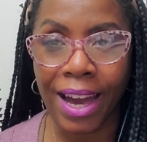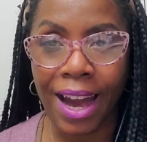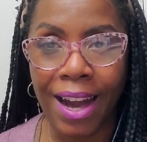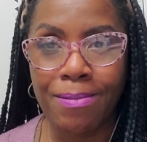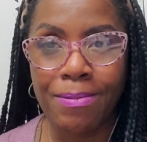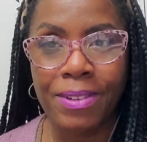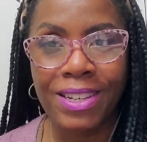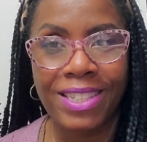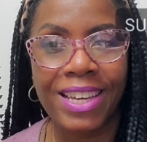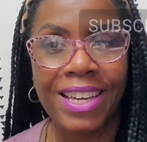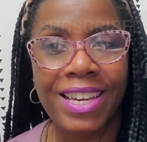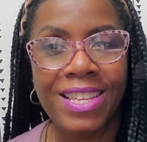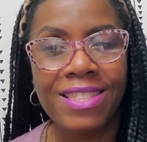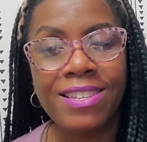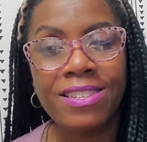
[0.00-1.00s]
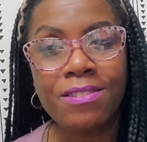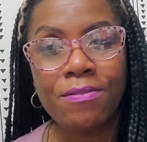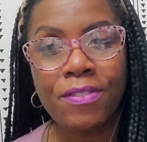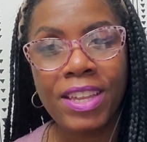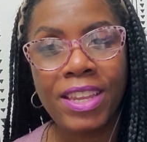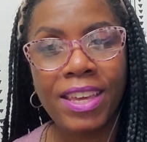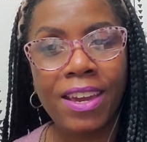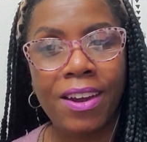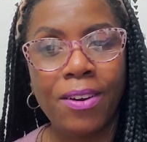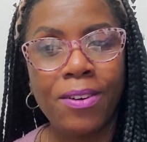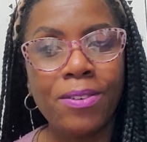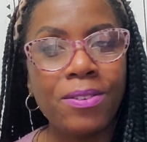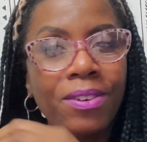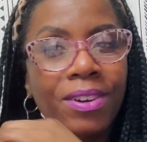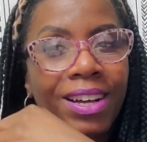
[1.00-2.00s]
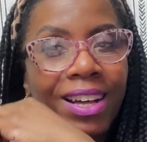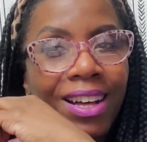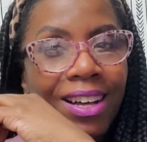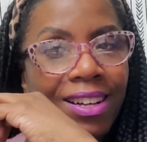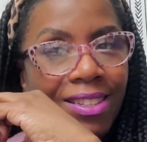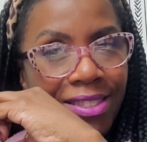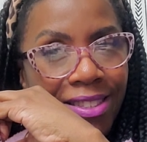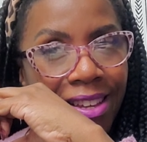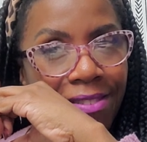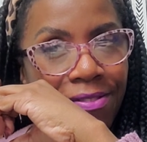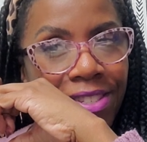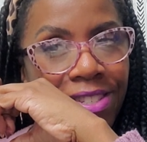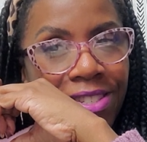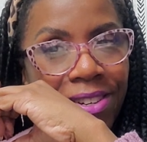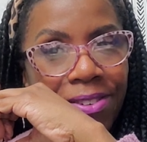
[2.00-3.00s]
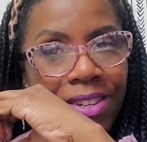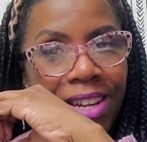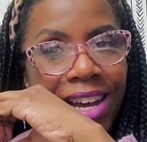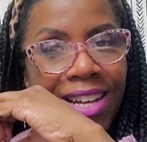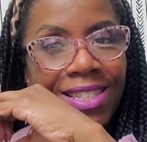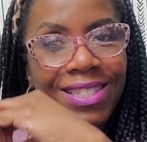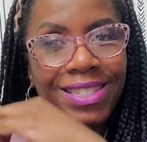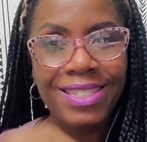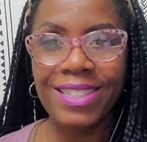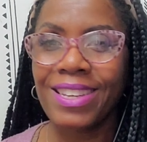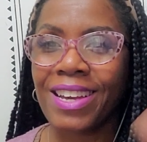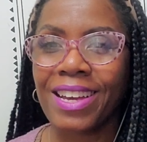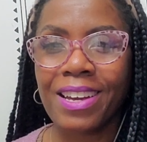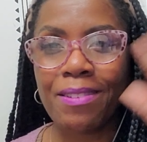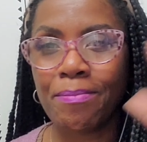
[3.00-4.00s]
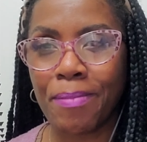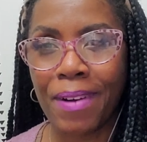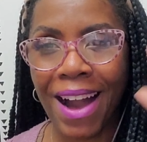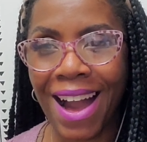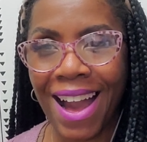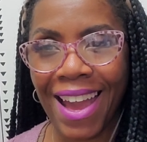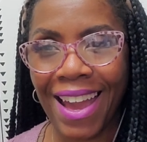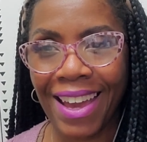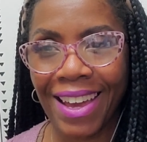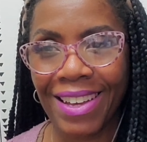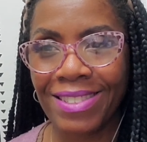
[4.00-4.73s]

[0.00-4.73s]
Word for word: I'm gonna end this video. Love and donuts. Bye.